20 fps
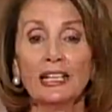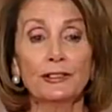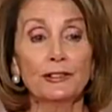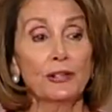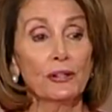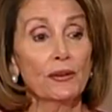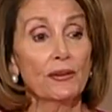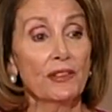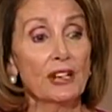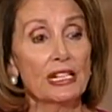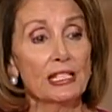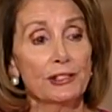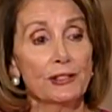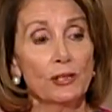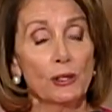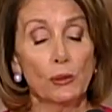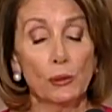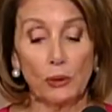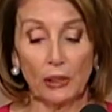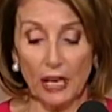enter
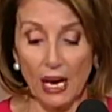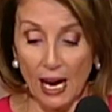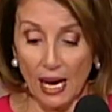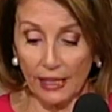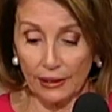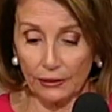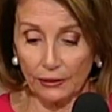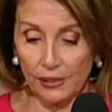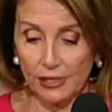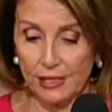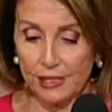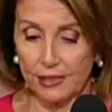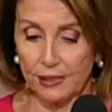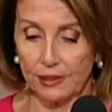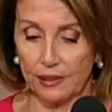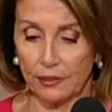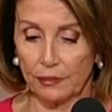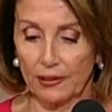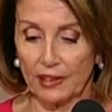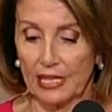this new
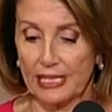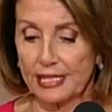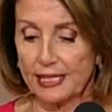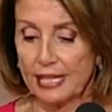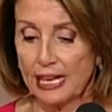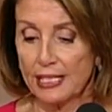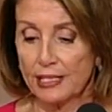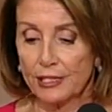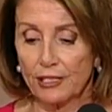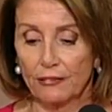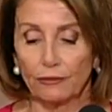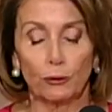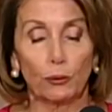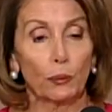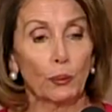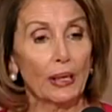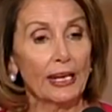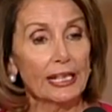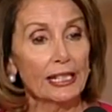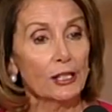Congress with a sense
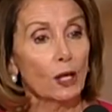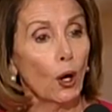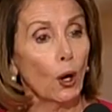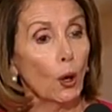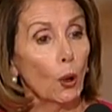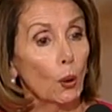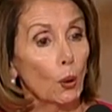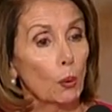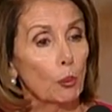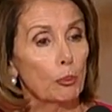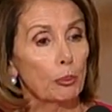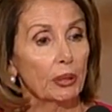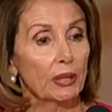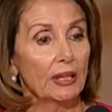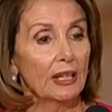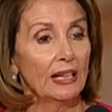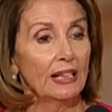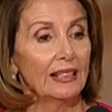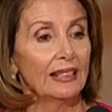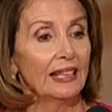of great hope
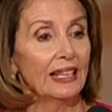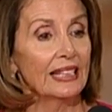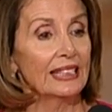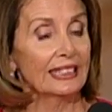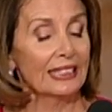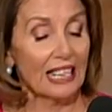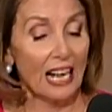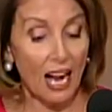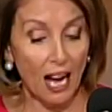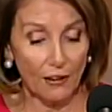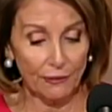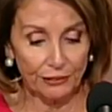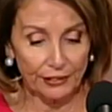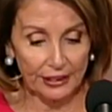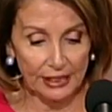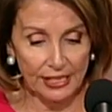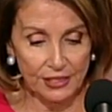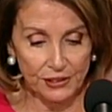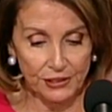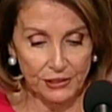and
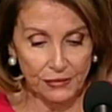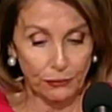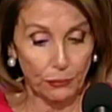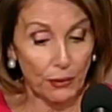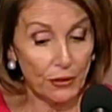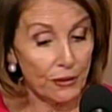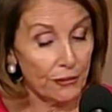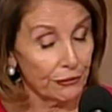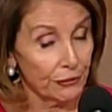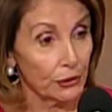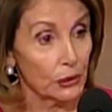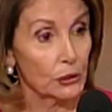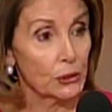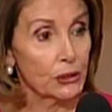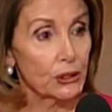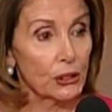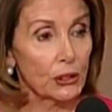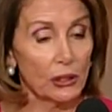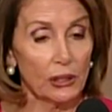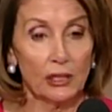confidence for the
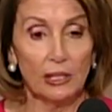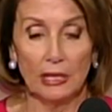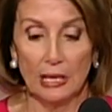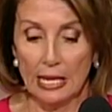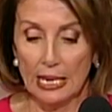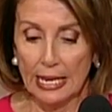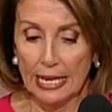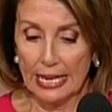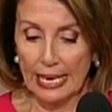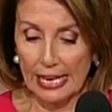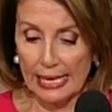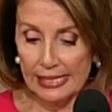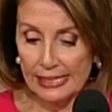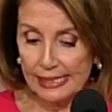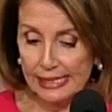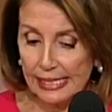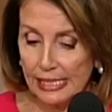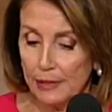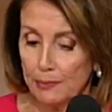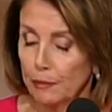future
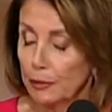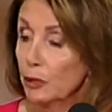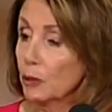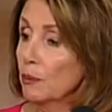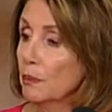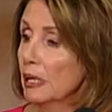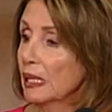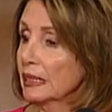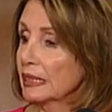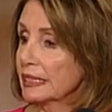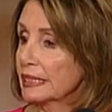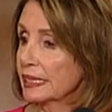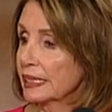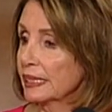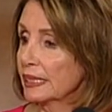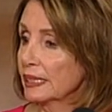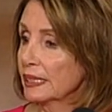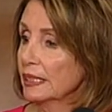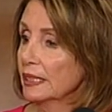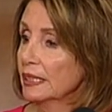and deep
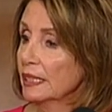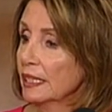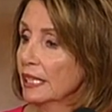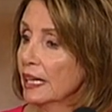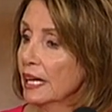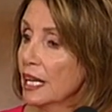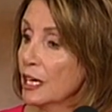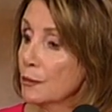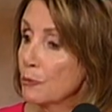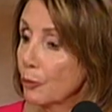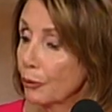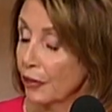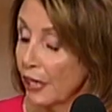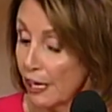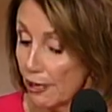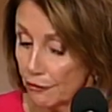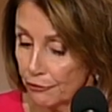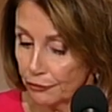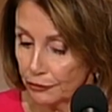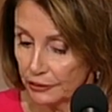humility and
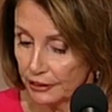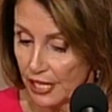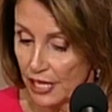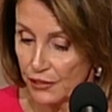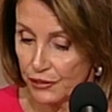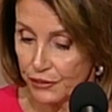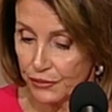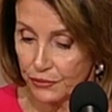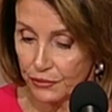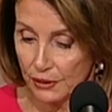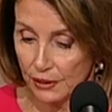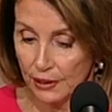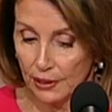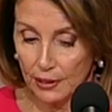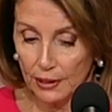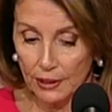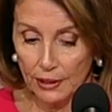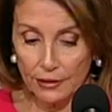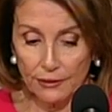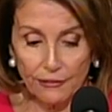prayerfulness
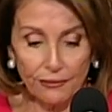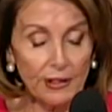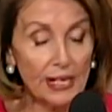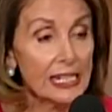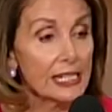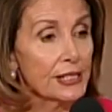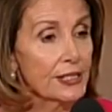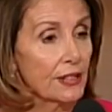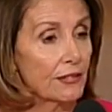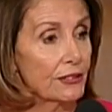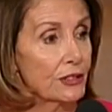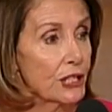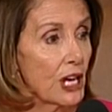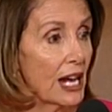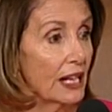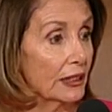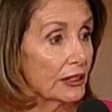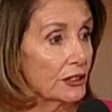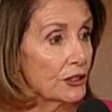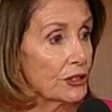in the face of
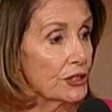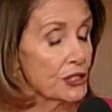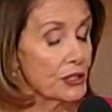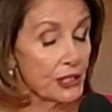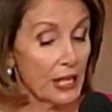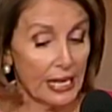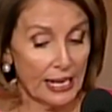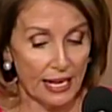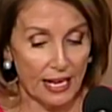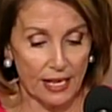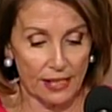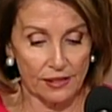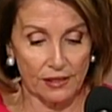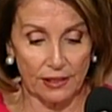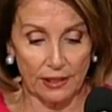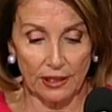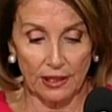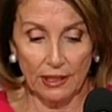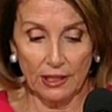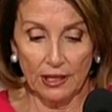challenges
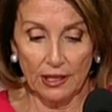ahead.